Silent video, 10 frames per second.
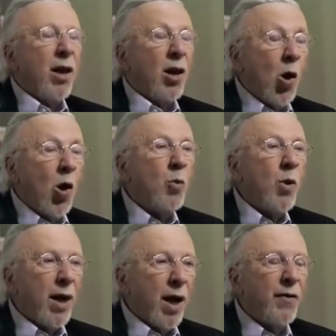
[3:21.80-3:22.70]
along
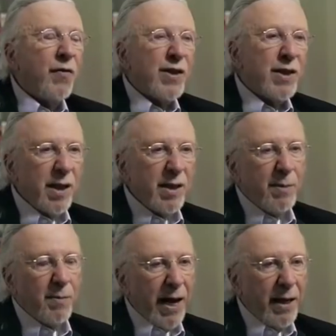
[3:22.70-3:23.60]
with other
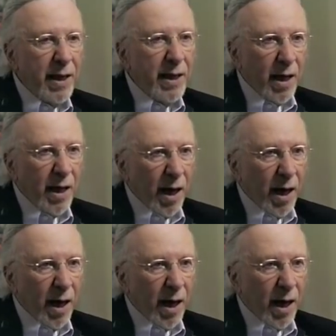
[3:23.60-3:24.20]
physicists, mainly